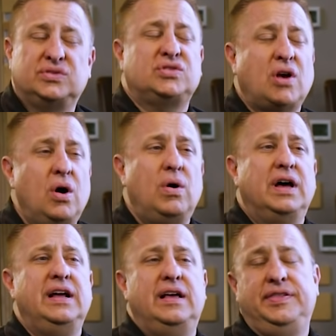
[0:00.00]
so
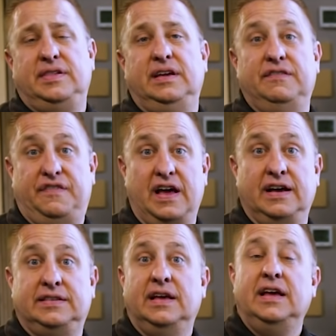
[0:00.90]
unhealthy, in
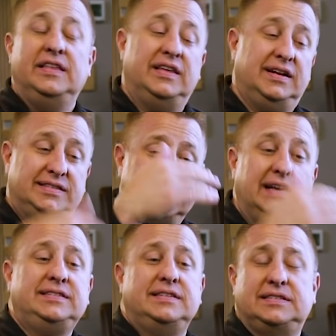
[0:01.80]
fact, that it's
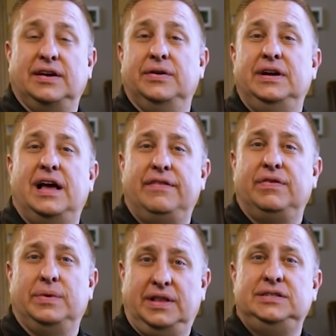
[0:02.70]
necessary to have a
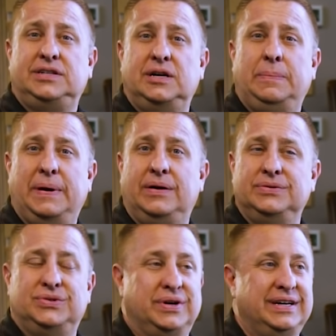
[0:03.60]
relational
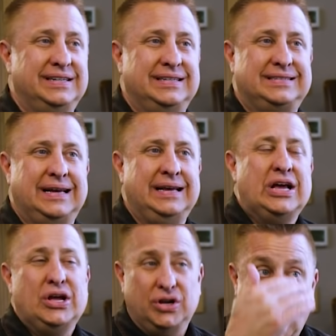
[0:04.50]
boundary and to say,
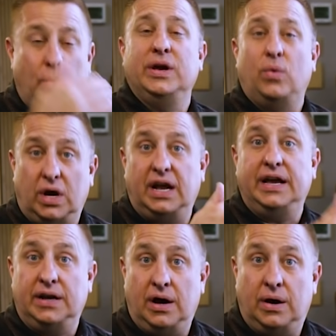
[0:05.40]
knowing what I
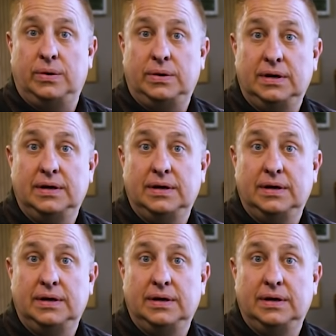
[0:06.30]
know,